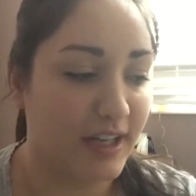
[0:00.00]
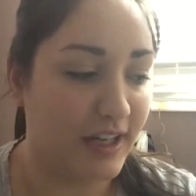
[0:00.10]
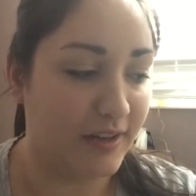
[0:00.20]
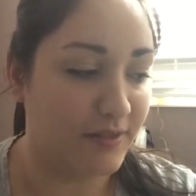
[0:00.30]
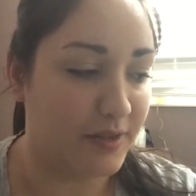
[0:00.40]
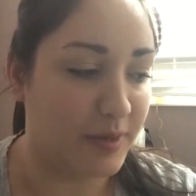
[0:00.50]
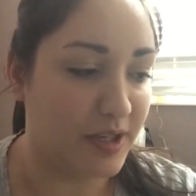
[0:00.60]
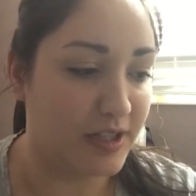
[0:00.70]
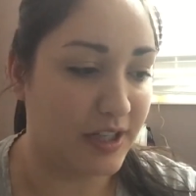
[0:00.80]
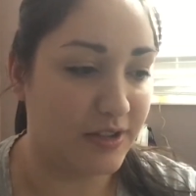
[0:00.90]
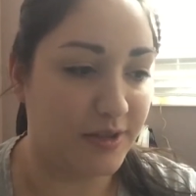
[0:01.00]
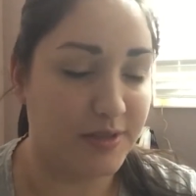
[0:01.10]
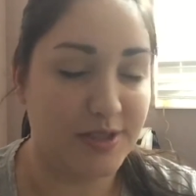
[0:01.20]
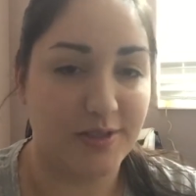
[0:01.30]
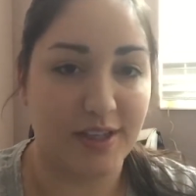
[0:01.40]
every parent out there
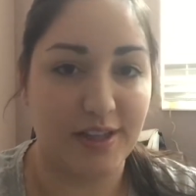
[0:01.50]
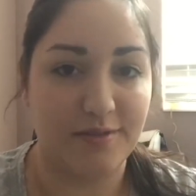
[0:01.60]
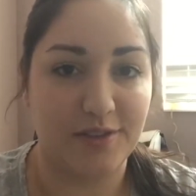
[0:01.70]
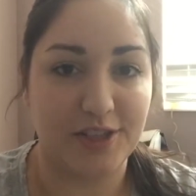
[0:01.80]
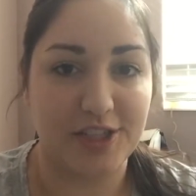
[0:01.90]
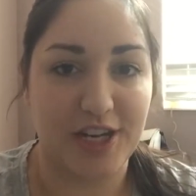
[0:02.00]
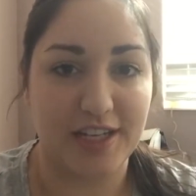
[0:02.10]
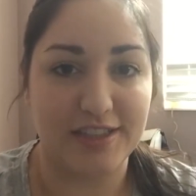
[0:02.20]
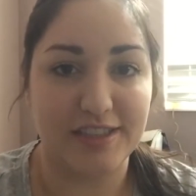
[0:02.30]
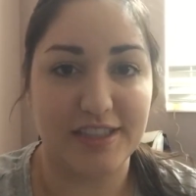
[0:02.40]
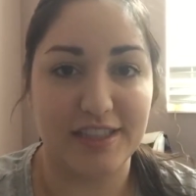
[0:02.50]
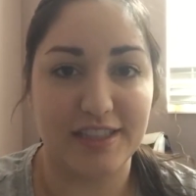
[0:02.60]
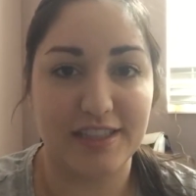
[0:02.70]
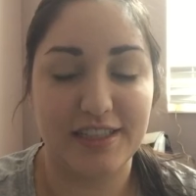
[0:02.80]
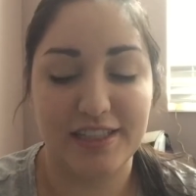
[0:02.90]
would do anything for their child,
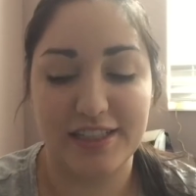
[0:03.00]
and